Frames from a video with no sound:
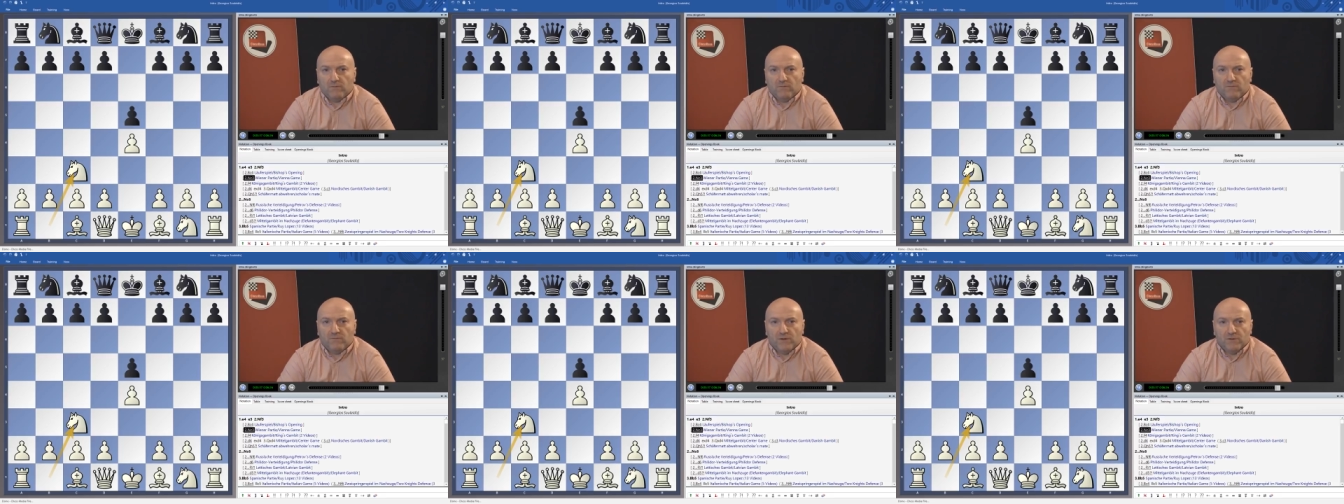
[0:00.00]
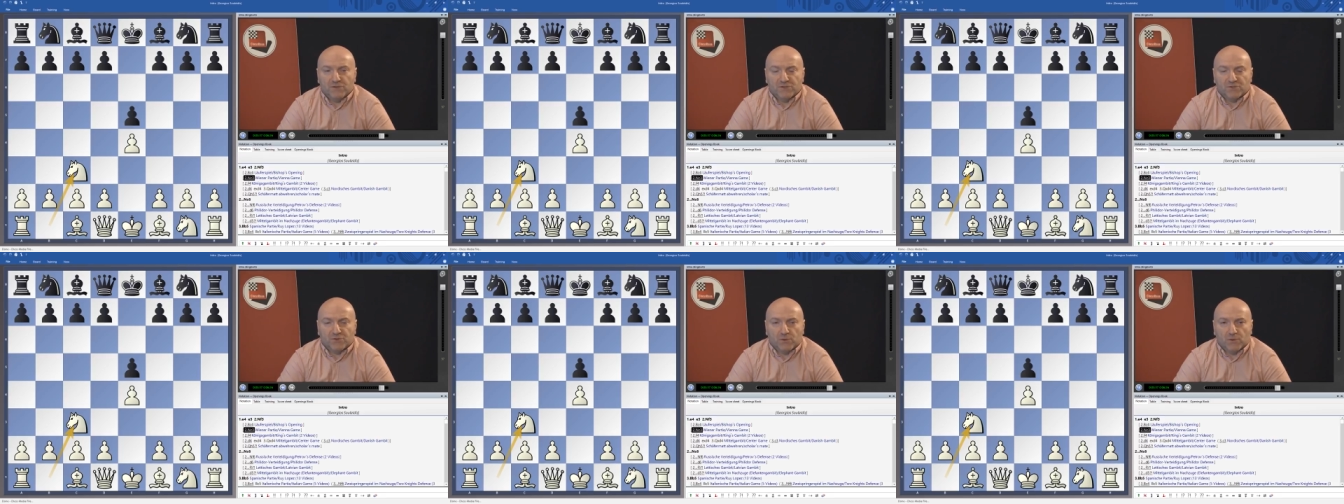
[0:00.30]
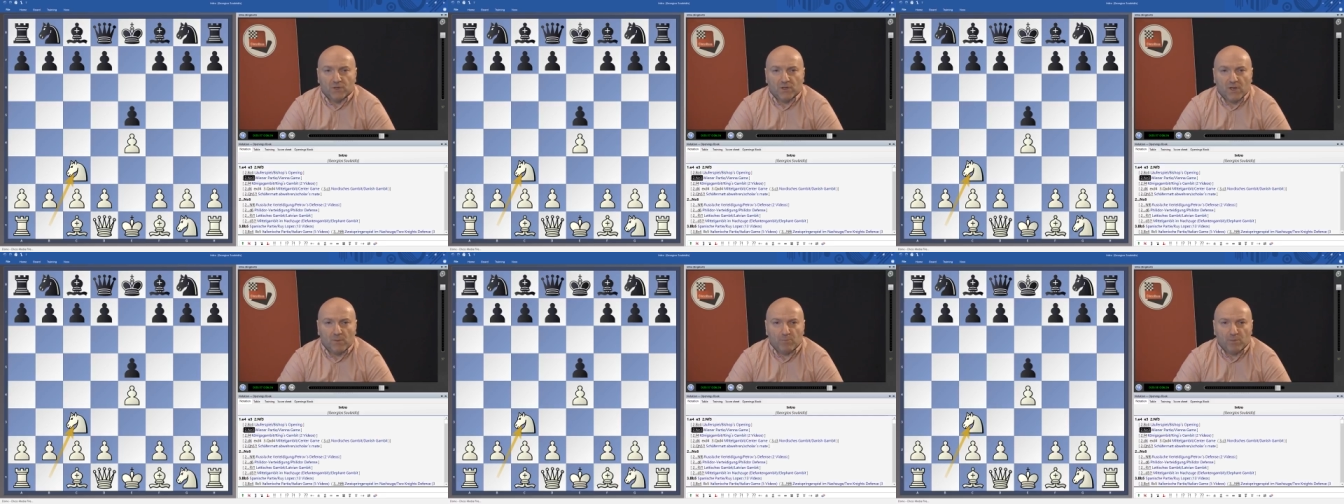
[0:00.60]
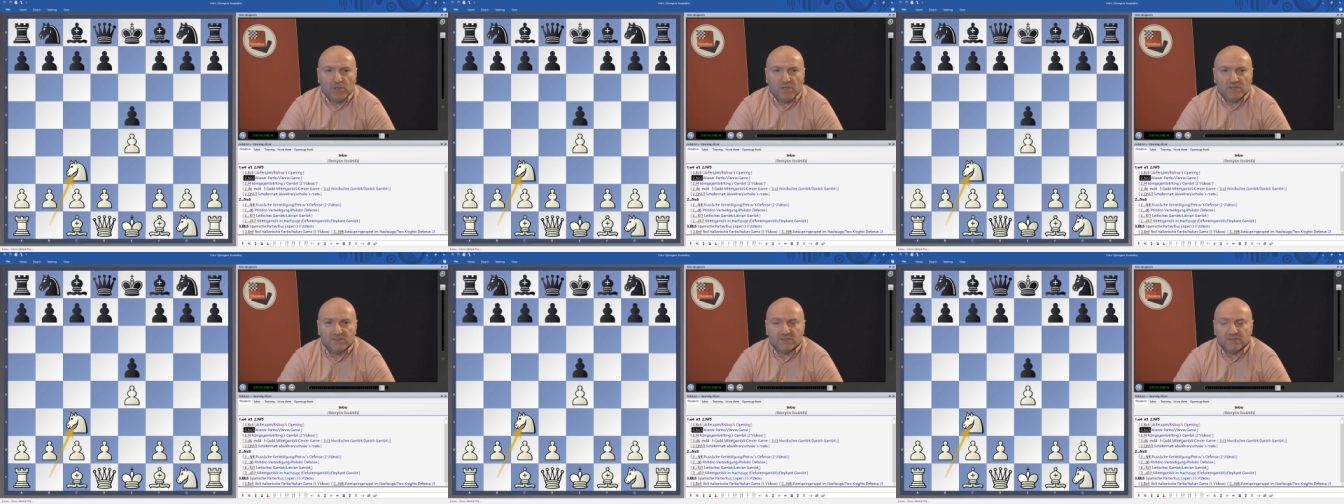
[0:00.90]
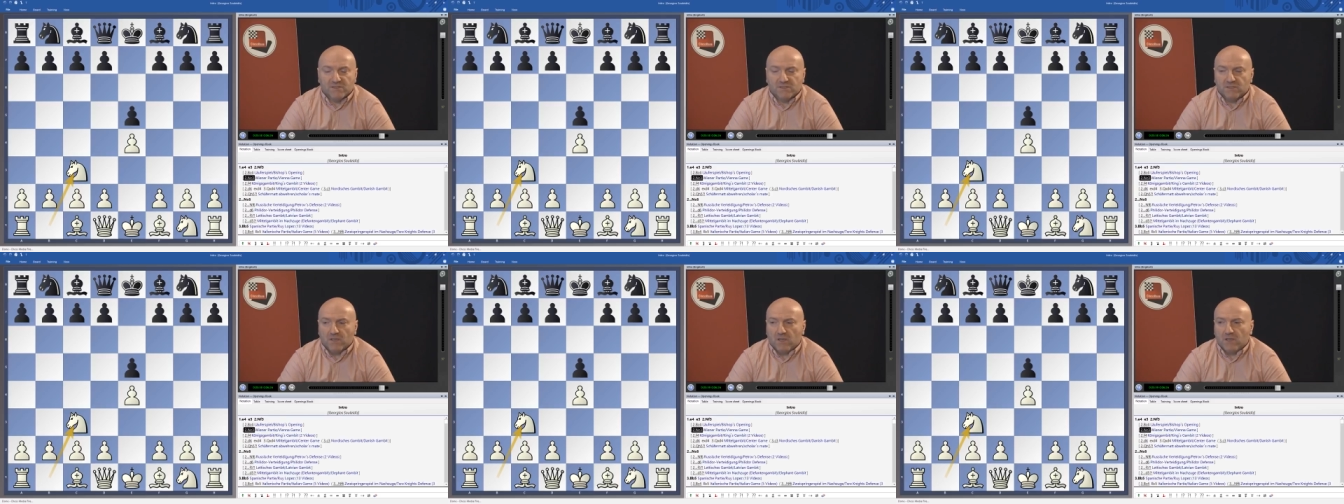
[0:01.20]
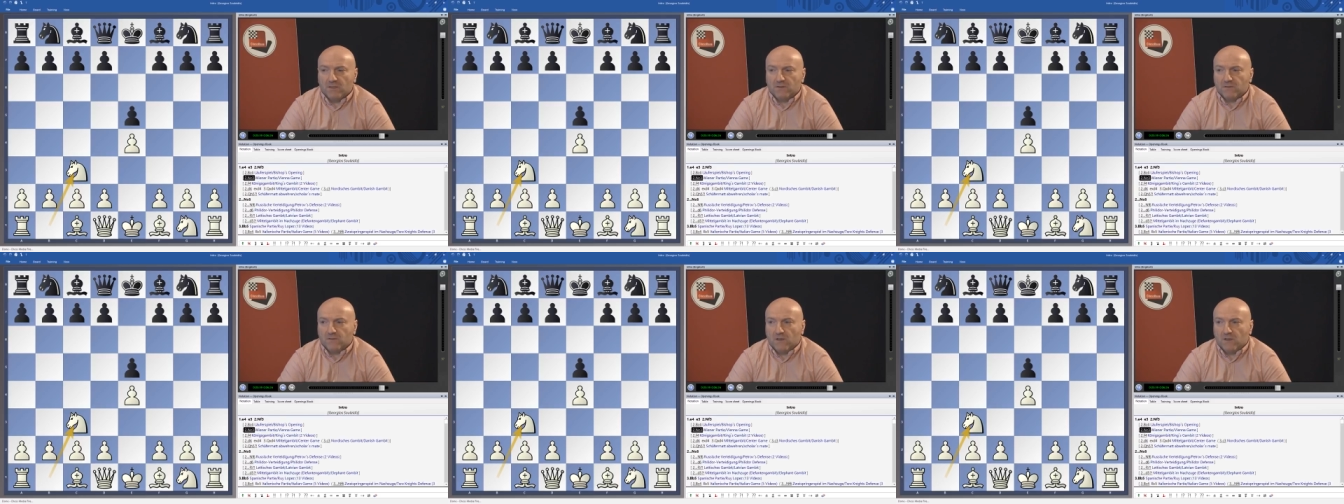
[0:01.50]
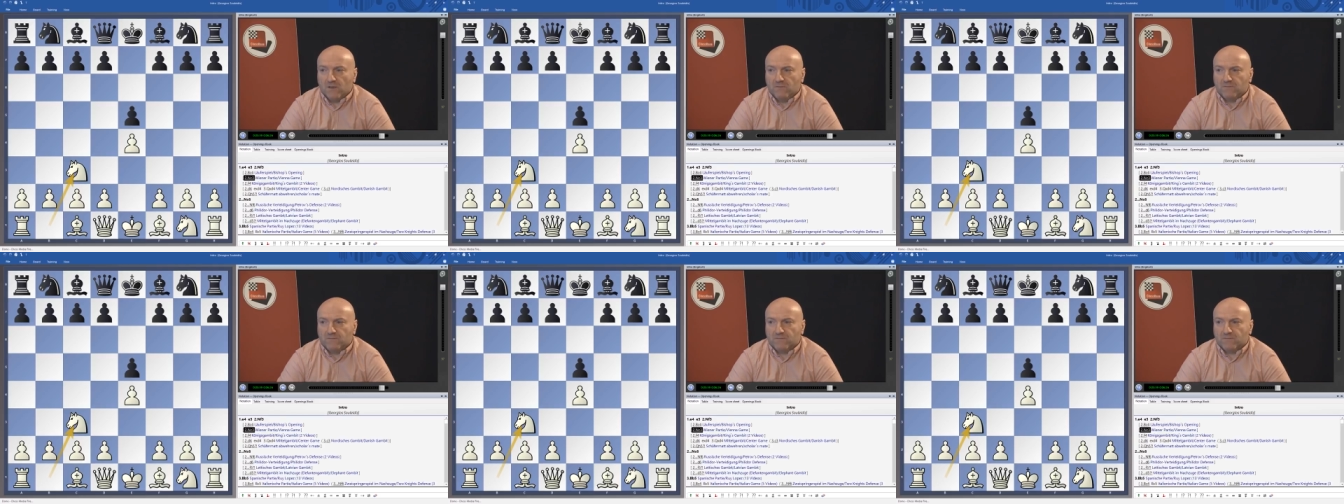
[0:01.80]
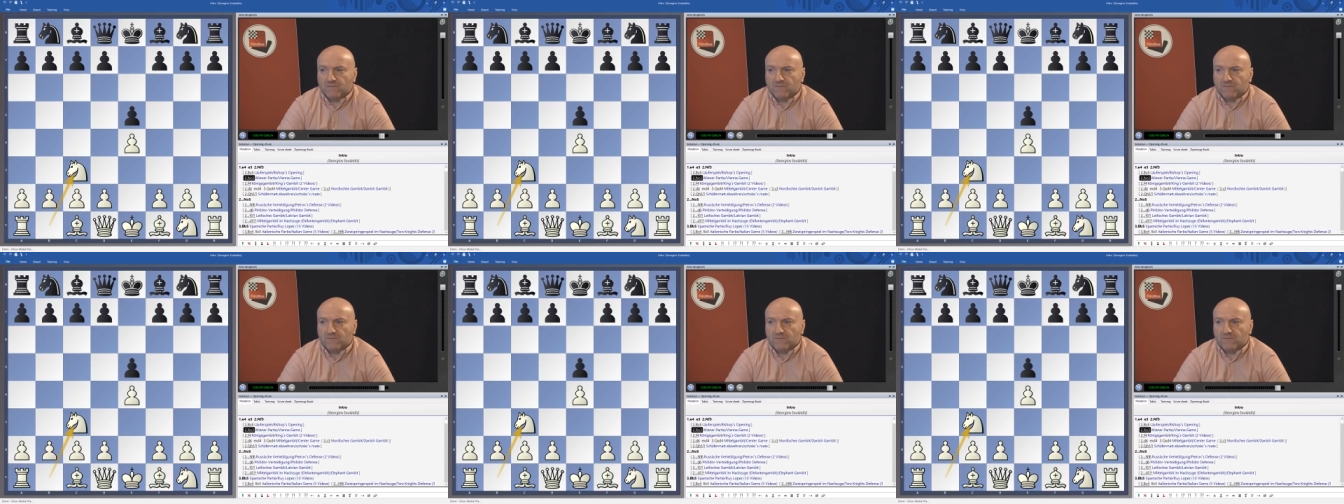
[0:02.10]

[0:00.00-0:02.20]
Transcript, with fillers: very strong club players designed. I've